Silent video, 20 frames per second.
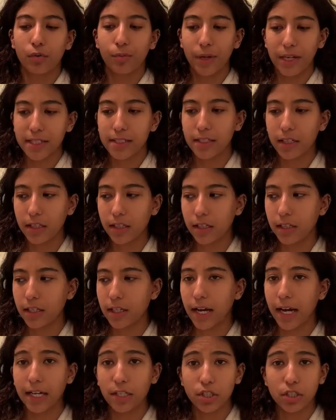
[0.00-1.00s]
basically
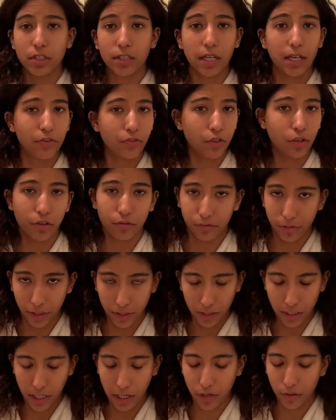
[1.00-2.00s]
I just gave you a
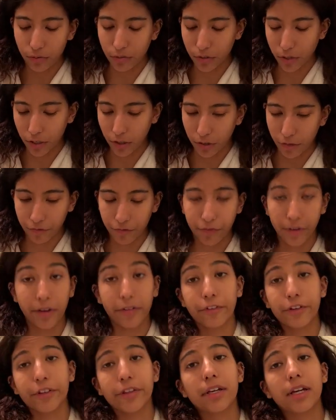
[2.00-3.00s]
rundown of
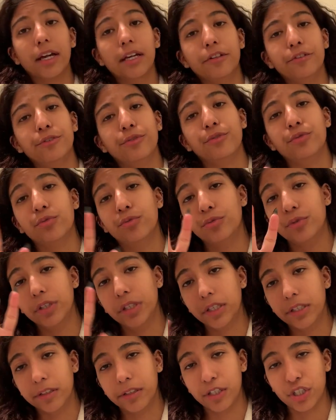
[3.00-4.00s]
everything I do
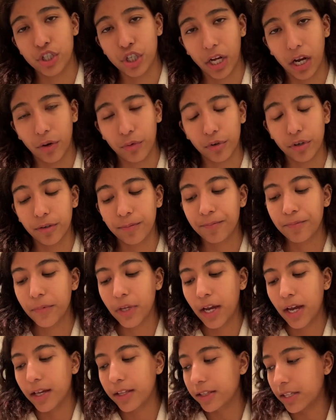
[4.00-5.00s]
in the shower
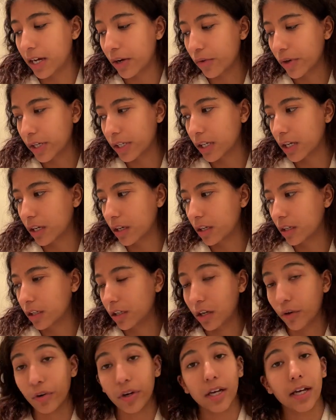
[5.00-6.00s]
now I can
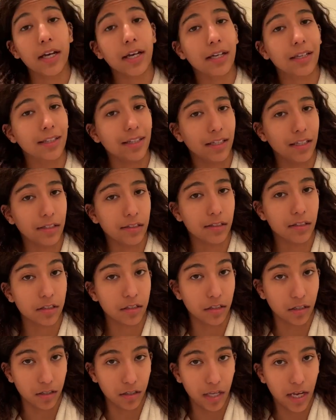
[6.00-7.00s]
go ahead and
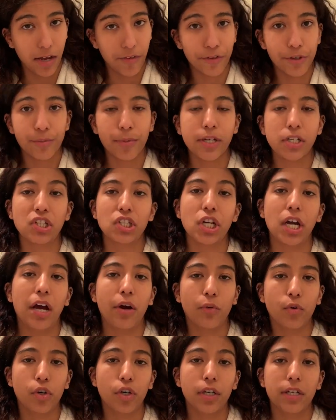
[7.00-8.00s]
start having my
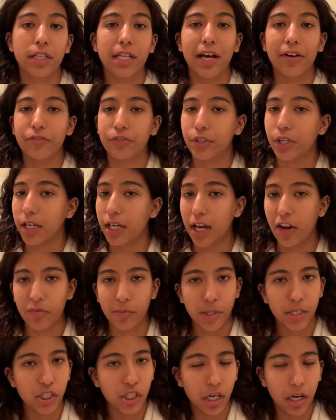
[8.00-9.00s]
shower and after I have
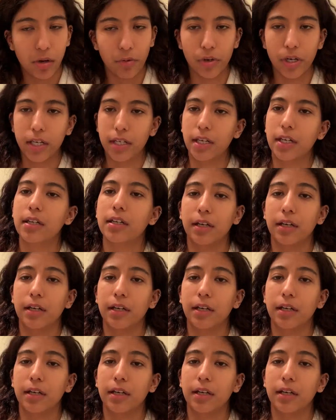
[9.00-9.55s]
my shower I can